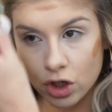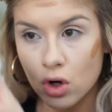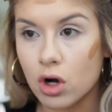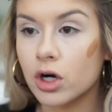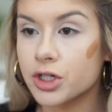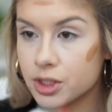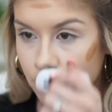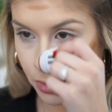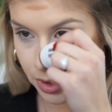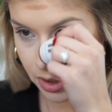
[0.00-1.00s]
there are
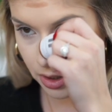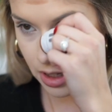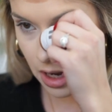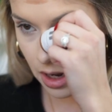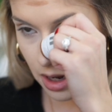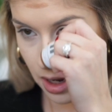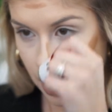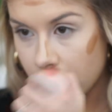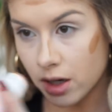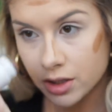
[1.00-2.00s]
some really good
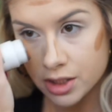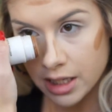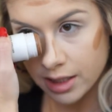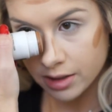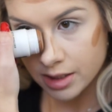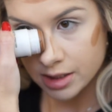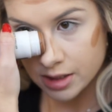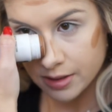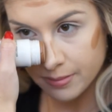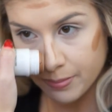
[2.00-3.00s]

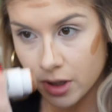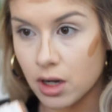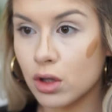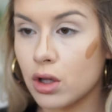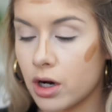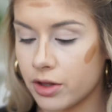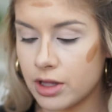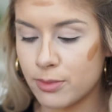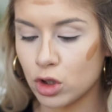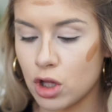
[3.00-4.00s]
hairstylists, but a lot of
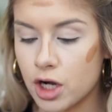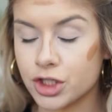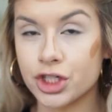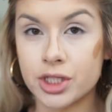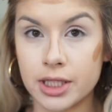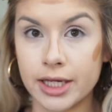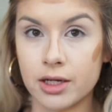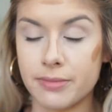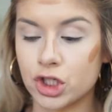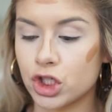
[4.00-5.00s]
them are locked into like
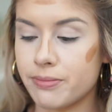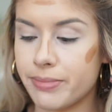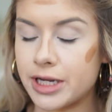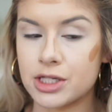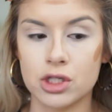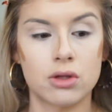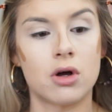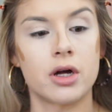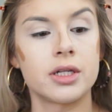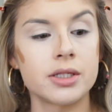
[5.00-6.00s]
commission-based
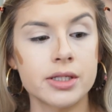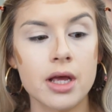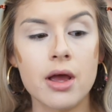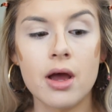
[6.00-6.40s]
salons.